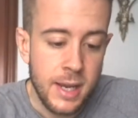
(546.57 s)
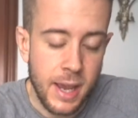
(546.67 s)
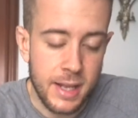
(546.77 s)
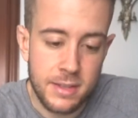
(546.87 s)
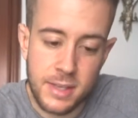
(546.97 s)

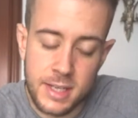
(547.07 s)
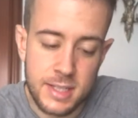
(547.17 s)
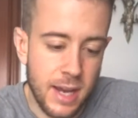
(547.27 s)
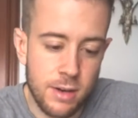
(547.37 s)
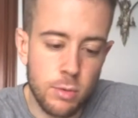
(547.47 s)
And the thing is,
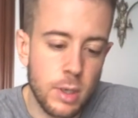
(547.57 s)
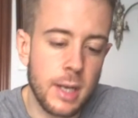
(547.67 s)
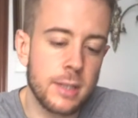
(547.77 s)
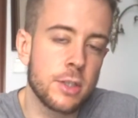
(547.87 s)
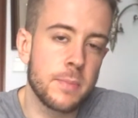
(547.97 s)
I don't really
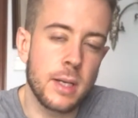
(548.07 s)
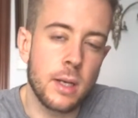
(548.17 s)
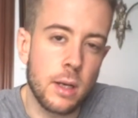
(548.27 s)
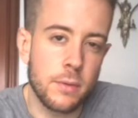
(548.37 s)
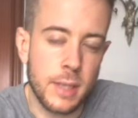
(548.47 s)
like to spend a
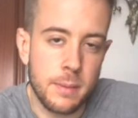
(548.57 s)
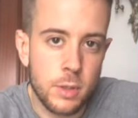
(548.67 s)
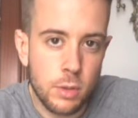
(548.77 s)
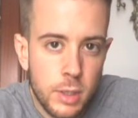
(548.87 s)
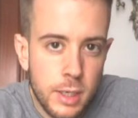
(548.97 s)
lot of time
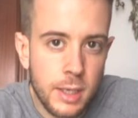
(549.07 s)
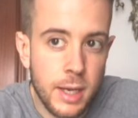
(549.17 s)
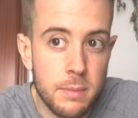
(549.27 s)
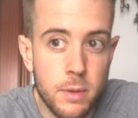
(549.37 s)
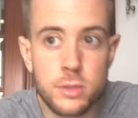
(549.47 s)
cooking,
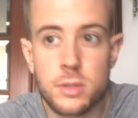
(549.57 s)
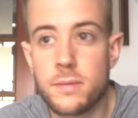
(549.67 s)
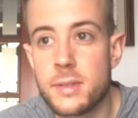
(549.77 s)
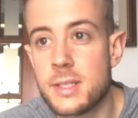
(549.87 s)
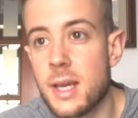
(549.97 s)
and most
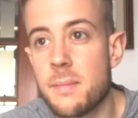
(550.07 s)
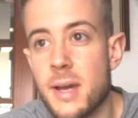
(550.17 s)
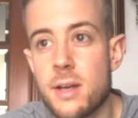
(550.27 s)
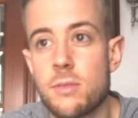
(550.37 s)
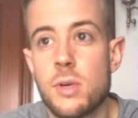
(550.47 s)
of the time
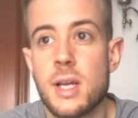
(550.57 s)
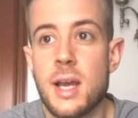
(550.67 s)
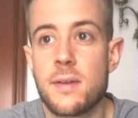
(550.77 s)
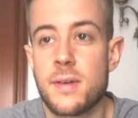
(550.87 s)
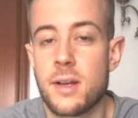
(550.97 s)

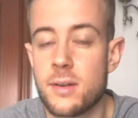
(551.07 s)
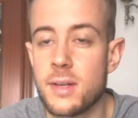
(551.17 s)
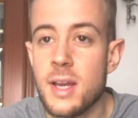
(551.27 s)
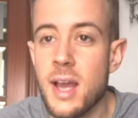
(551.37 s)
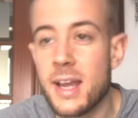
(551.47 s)

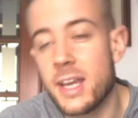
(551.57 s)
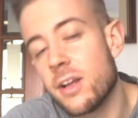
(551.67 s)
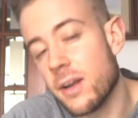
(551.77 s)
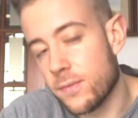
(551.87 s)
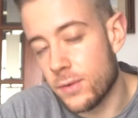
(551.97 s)
I
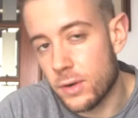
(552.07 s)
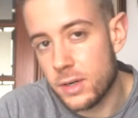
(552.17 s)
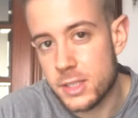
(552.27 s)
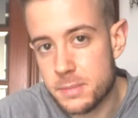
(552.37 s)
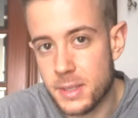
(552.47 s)
cannot
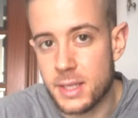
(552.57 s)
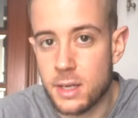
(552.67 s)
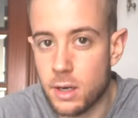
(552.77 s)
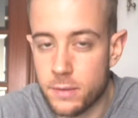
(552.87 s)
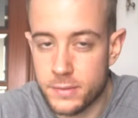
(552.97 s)
afford spending a
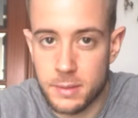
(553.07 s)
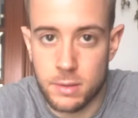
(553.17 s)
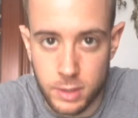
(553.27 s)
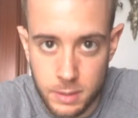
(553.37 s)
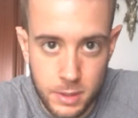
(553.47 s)
lot of time
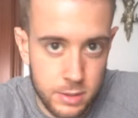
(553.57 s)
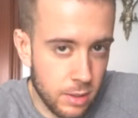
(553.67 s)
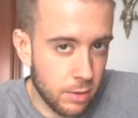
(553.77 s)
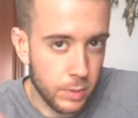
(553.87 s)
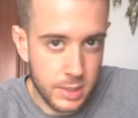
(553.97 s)
cooking because I
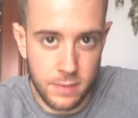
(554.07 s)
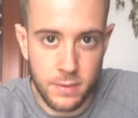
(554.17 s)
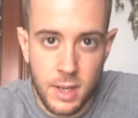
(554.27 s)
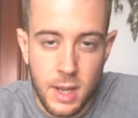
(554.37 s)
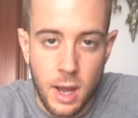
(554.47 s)
always have
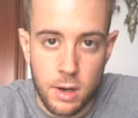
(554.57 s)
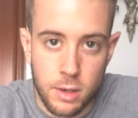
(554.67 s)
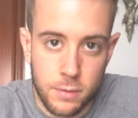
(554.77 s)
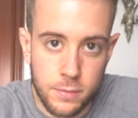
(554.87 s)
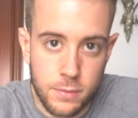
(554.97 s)
a
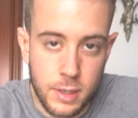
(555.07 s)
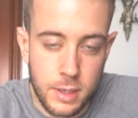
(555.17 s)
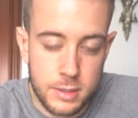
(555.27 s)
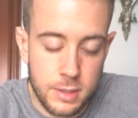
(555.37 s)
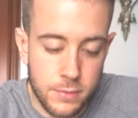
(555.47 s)
lot
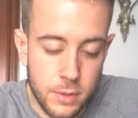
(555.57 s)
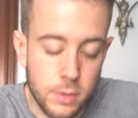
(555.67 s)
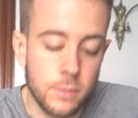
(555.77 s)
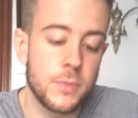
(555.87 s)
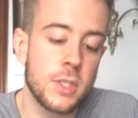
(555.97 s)
of stuff to
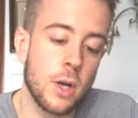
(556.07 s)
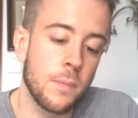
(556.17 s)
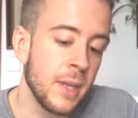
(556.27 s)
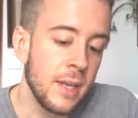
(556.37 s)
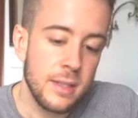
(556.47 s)
do.
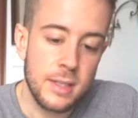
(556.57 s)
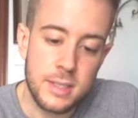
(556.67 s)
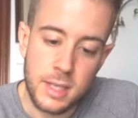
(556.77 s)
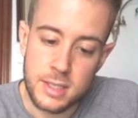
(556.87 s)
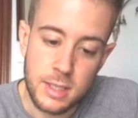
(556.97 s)
So
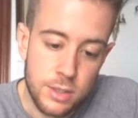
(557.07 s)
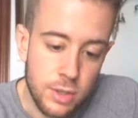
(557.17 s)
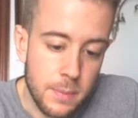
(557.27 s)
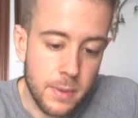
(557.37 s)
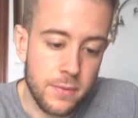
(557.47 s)
this is
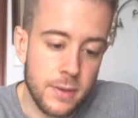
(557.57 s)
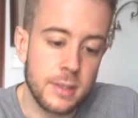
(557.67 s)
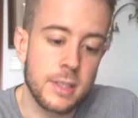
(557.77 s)
literally perfect.